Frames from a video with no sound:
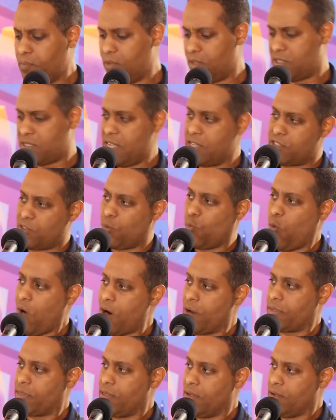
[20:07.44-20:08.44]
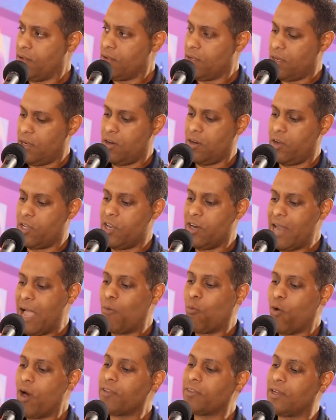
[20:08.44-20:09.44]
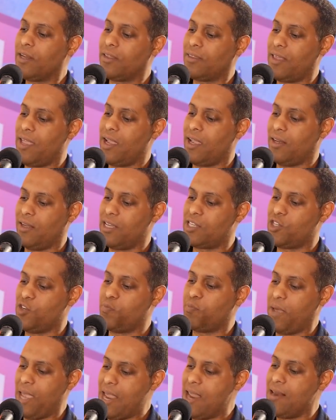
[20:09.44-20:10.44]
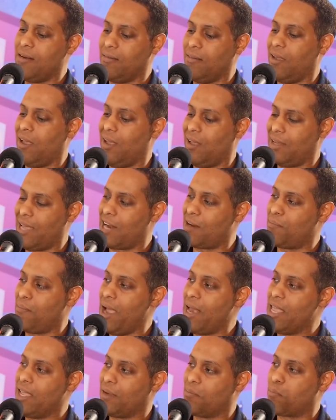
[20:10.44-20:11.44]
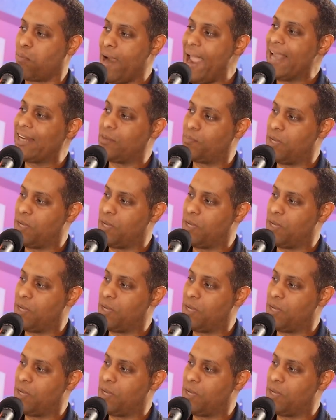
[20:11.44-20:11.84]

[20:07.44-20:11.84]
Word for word: sense of worth. Yeah. You know, you're not worth anything unless you paid a lot of money and can brag